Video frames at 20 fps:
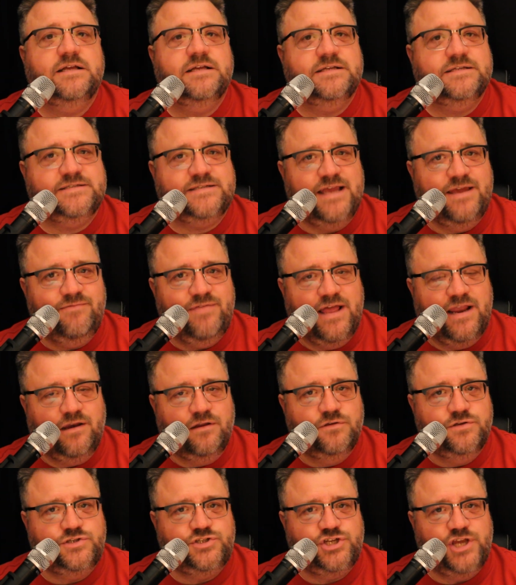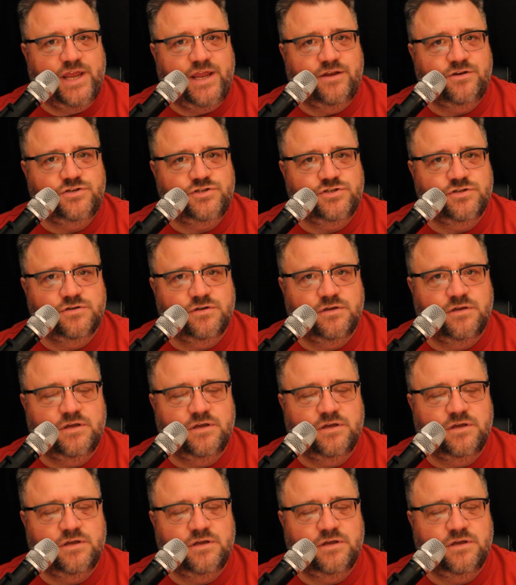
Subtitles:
Save that loose change.